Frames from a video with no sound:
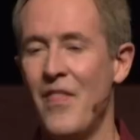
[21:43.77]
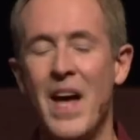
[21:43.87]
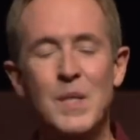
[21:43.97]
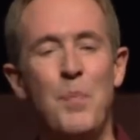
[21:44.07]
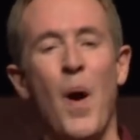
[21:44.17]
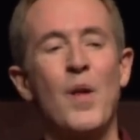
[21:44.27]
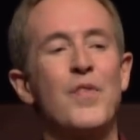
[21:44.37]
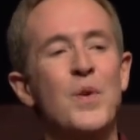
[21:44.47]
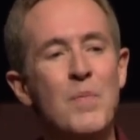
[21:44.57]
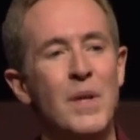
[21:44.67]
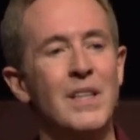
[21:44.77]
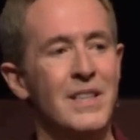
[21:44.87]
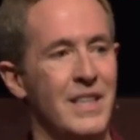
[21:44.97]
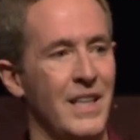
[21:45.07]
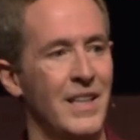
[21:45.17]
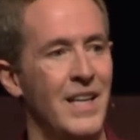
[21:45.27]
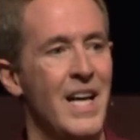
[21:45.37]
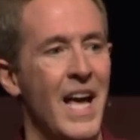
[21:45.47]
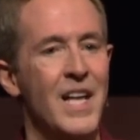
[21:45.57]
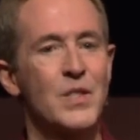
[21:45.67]
And that's part of humility.
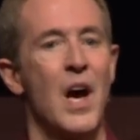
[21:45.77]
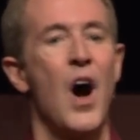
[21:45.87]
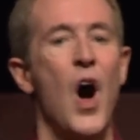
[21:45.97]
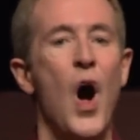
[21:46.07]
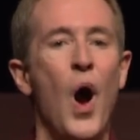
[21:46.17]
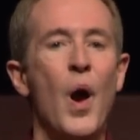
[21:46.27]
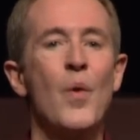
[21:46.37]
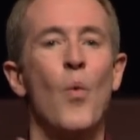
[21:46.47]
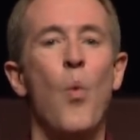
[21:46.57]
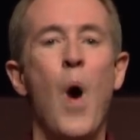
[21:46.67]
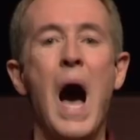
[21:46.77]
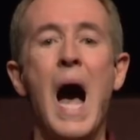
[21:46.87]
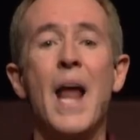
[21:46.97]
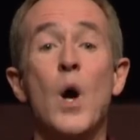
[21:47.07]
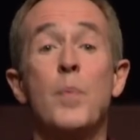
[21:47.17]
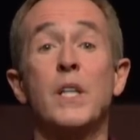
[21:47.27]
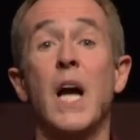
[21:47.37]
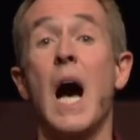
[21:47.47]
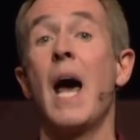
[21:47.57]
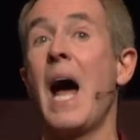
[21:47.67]
It's heart wide open.
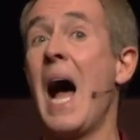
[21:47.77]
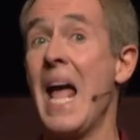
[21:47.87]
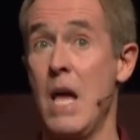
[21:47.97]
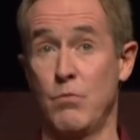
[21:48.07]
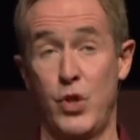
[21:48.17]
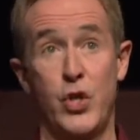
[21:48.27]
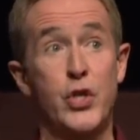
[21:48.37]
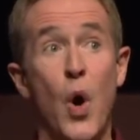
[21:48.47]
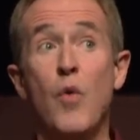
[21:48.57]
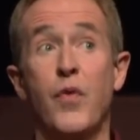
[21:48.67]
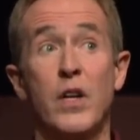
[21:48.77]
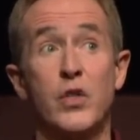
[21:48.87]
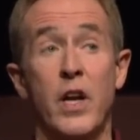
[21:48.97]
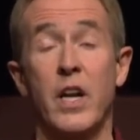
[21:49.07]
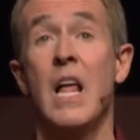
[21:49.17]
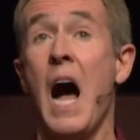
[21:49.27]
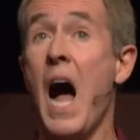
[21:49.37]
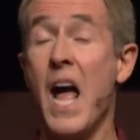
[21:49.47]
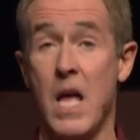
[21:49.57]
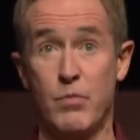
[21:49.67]
God, I am so frustrated.
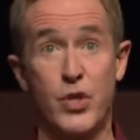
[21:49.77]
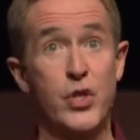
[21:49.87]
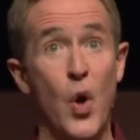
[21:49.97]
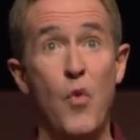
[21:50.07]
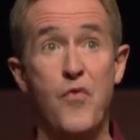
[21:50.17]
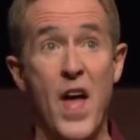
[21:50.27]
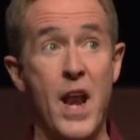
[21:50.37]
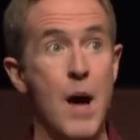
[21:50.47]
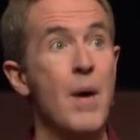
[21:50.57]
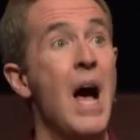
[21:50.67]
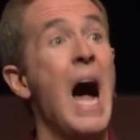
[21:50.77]
I am so fed up.